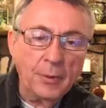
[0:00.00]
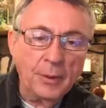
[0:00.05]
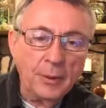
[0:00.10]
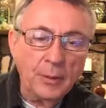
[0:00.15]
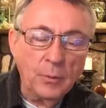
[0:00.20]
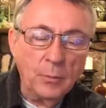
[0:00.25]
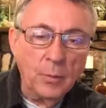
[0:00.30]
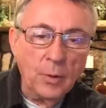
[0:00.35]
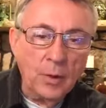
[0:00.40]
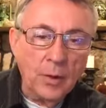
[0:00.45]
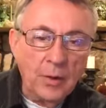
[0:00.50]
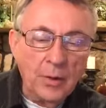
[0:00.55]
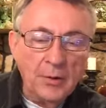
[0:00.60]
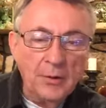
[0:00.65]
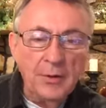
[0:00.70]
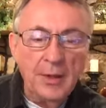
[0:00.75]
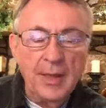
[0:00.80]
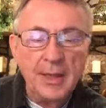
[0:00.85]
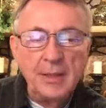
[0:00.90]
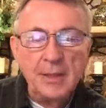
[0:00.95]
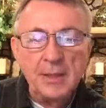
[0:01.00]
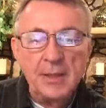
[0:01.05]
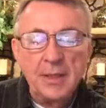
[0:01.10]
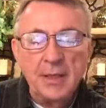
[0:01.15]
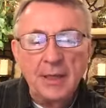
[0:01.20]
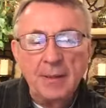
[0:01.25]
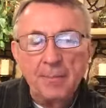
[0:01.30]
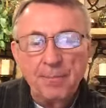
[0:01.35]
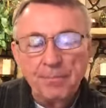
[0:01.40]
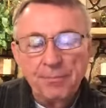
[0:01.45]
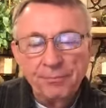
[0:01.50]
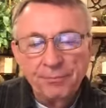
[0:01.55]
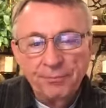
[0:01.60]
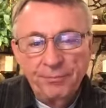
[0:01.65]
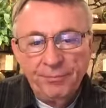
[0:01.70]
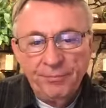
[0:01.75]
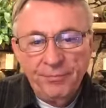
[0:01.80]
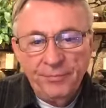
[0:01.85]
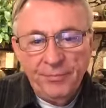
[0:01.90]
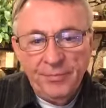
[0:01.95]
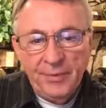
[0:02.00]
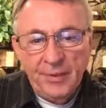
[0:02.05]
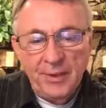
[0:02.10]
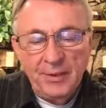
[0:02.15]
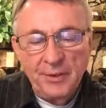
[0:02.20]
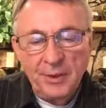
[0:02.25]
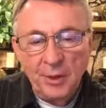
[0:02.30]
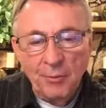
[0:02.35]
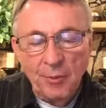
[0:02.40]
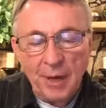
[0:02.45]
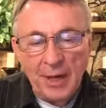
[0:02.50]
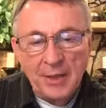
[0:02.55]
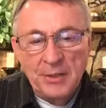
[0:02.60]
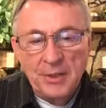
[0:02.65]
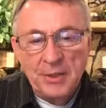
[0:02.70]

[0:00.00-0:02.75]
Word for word: your word that. Uh, directs